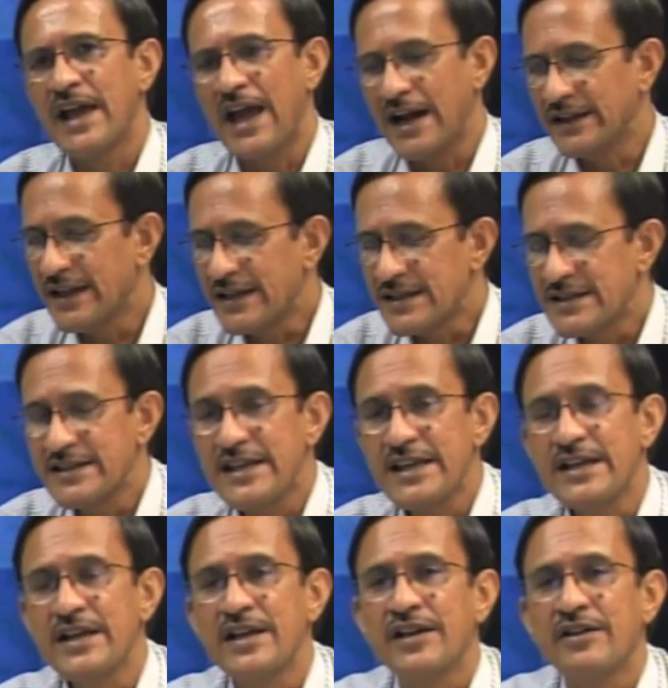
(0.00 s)
and then
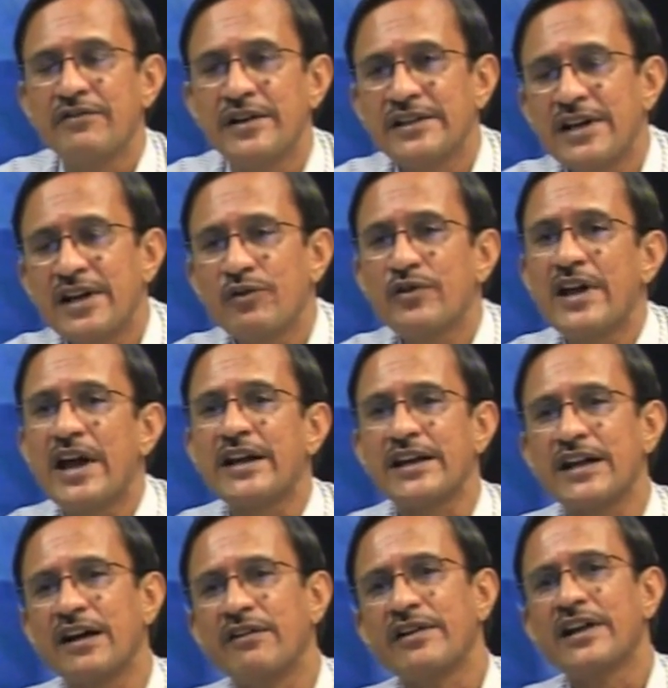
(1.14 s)
see whether we are
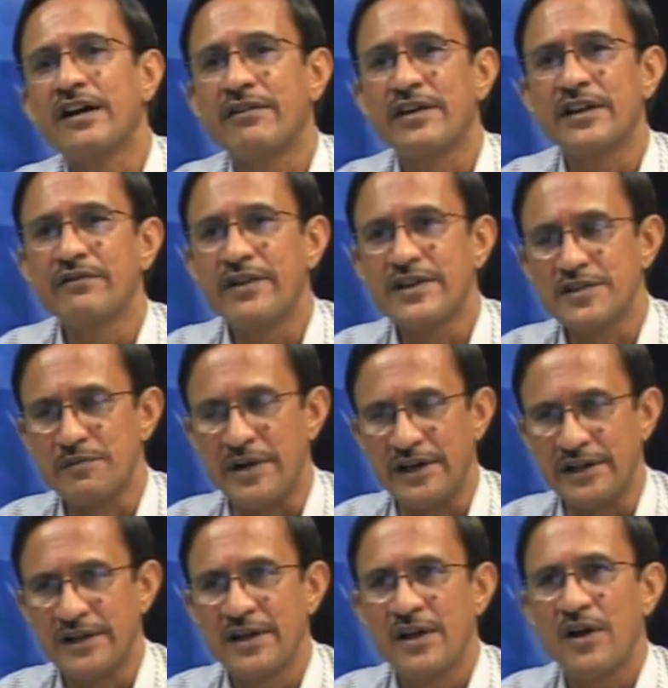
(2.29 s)
recovering our investment,
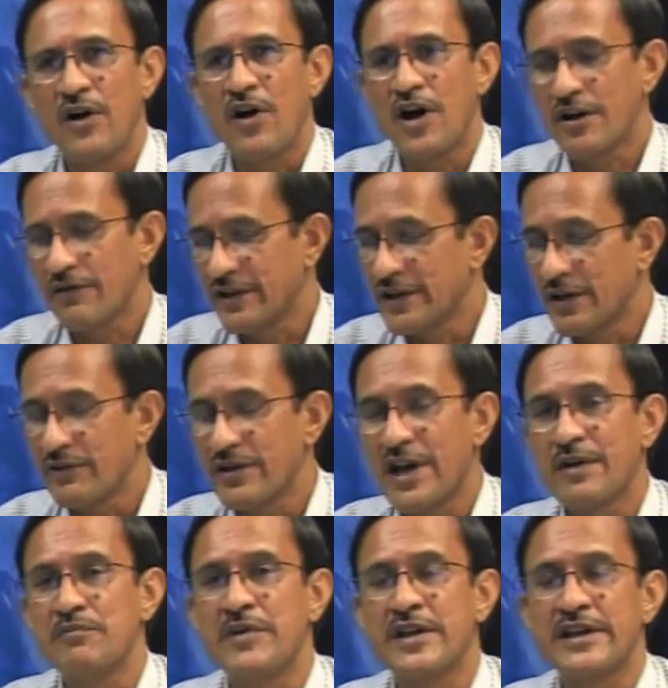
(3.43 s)
or whether we are
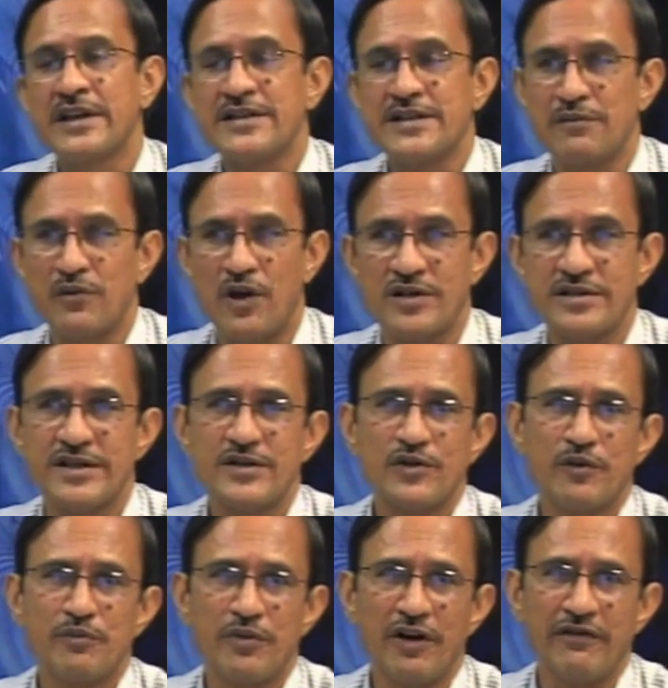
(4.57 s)
making some losses or
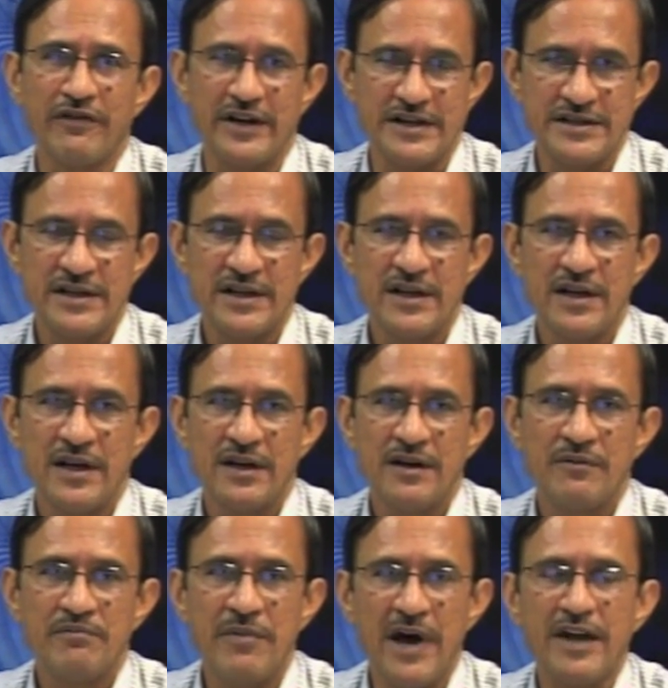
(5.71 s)
profits,
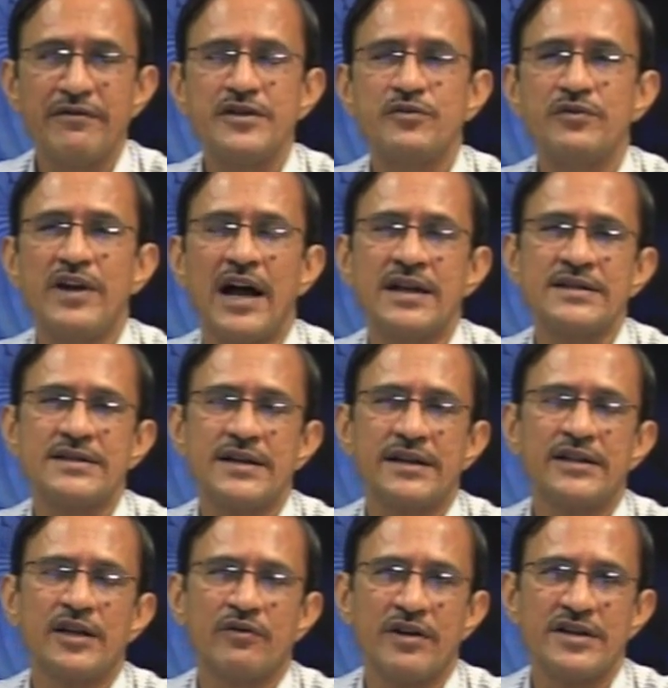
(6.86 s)
by which we answer the
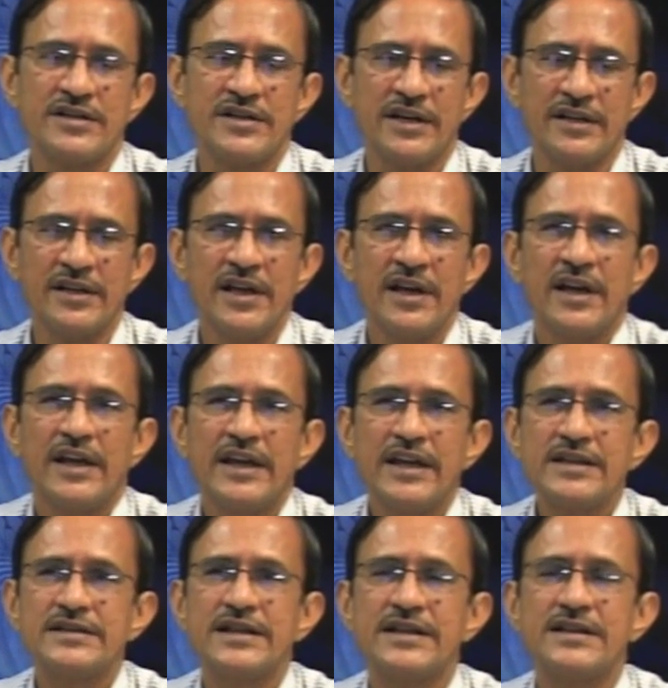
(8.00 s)
question,
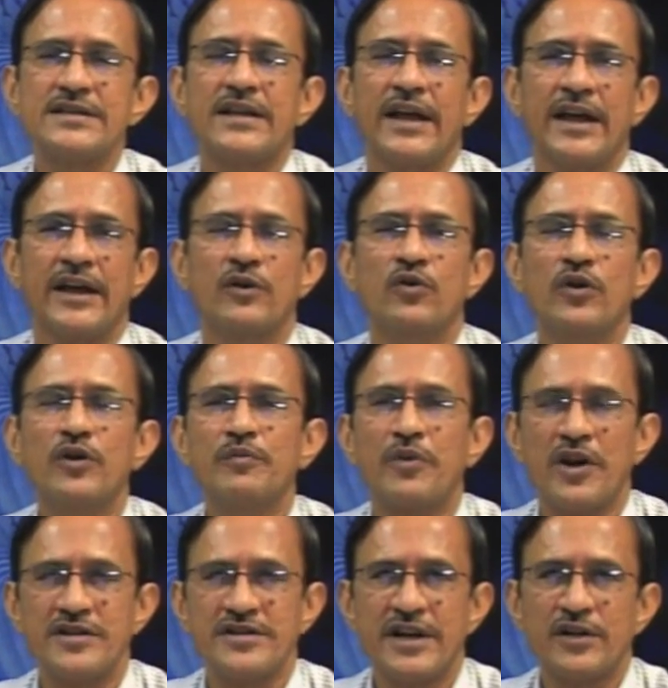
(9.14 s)
is this a good
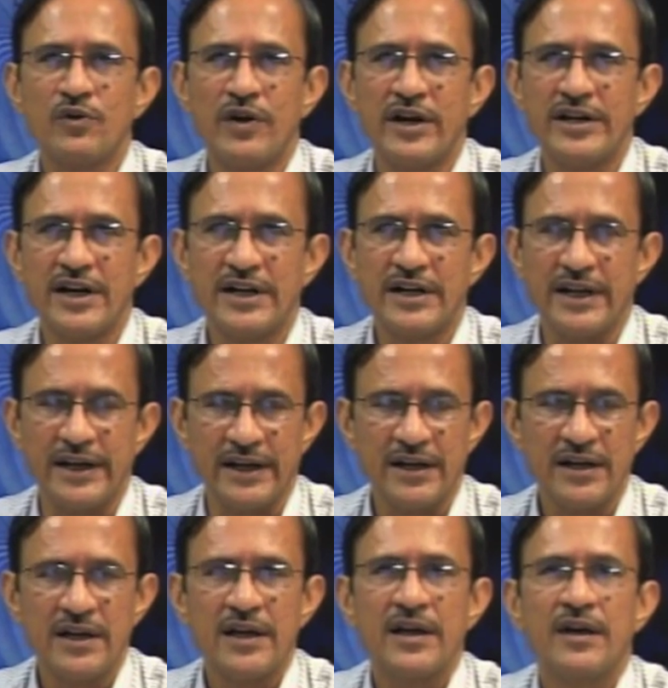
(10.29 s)
project to undertake
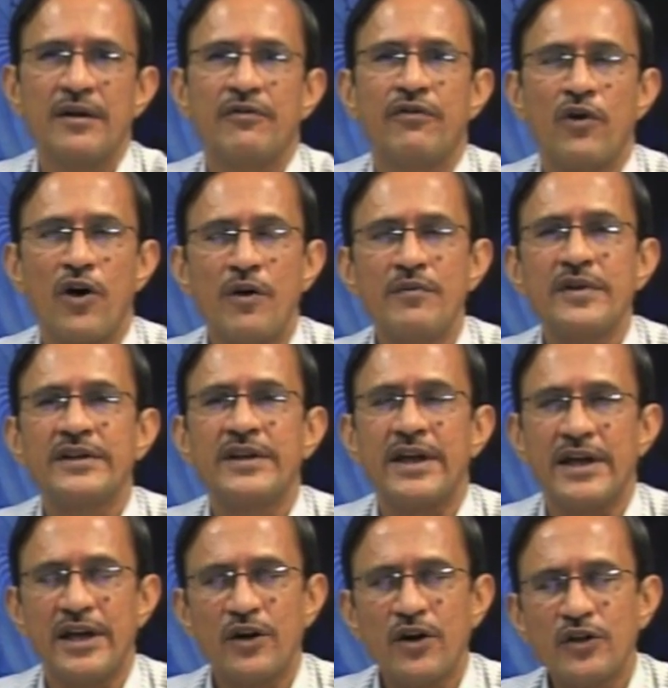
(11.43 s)
from the
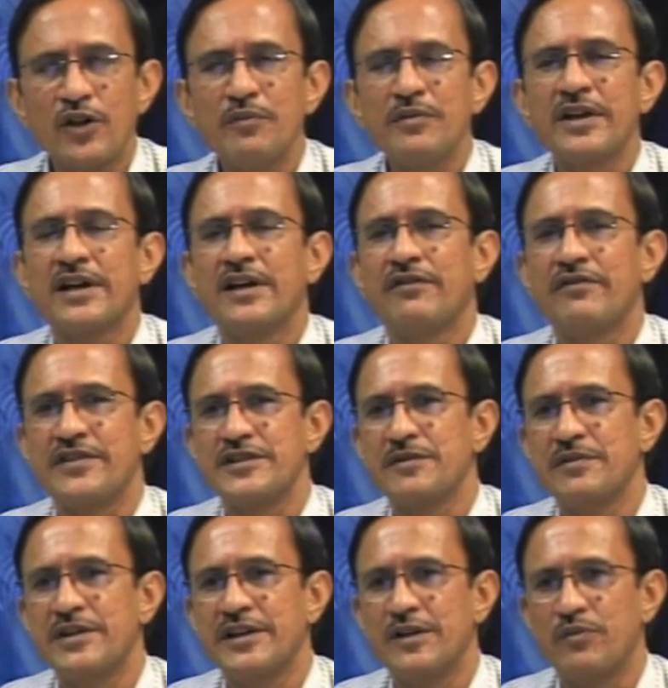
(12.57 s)
economical
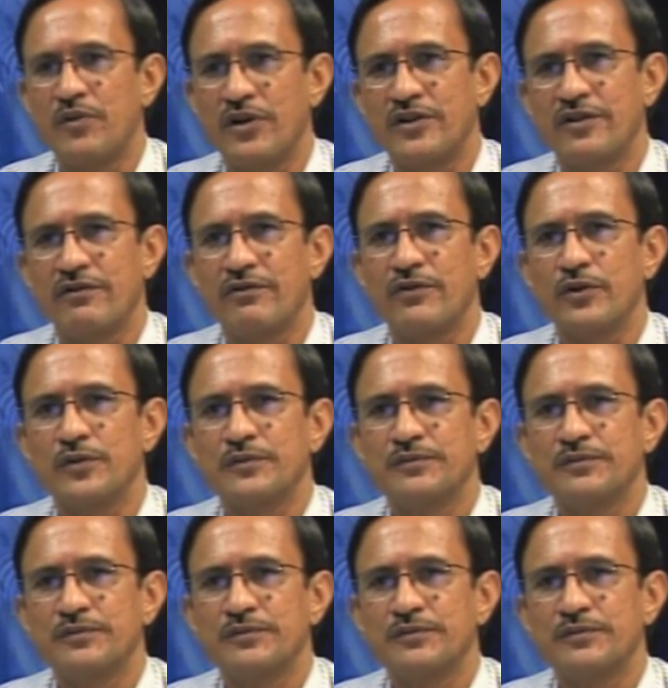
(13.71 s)
feasibility point of view.